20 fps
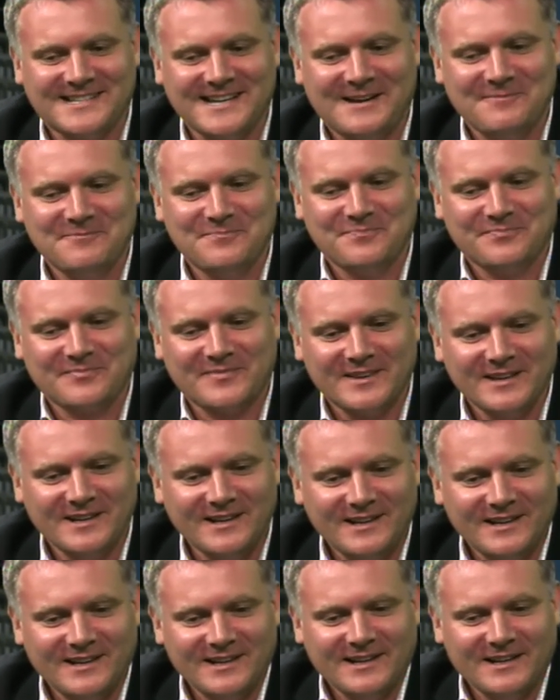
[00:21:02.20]
But
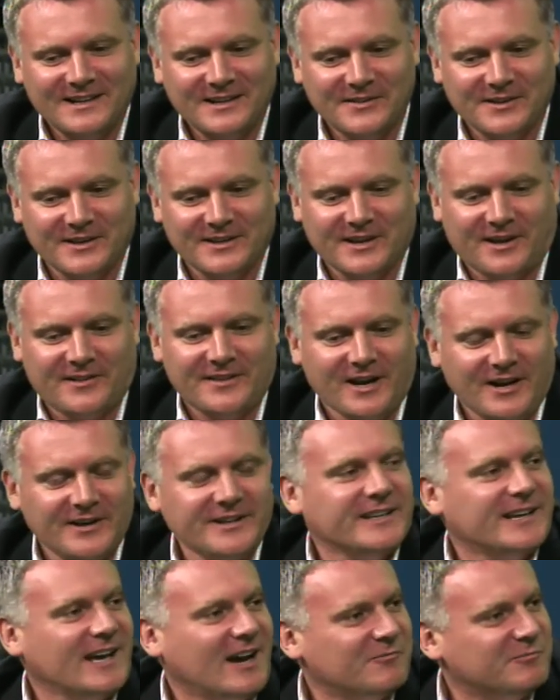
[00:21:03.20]
you know,
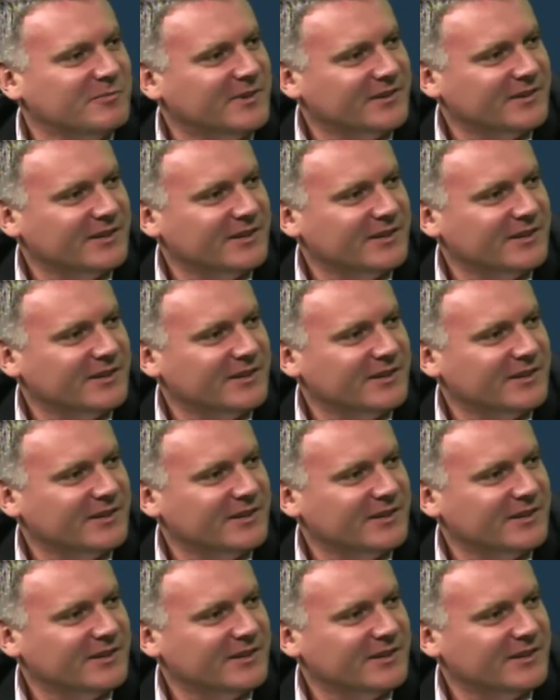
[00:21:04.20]
I think